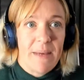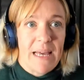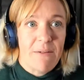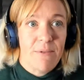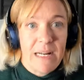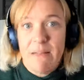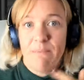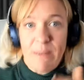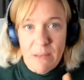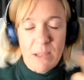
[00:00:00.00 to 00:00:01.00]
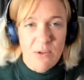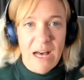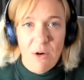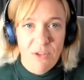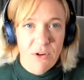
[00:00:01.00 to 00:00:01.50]
it really builds on that
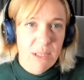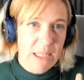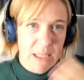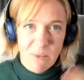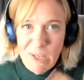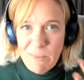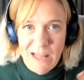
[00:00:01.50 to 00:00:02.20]
authority so people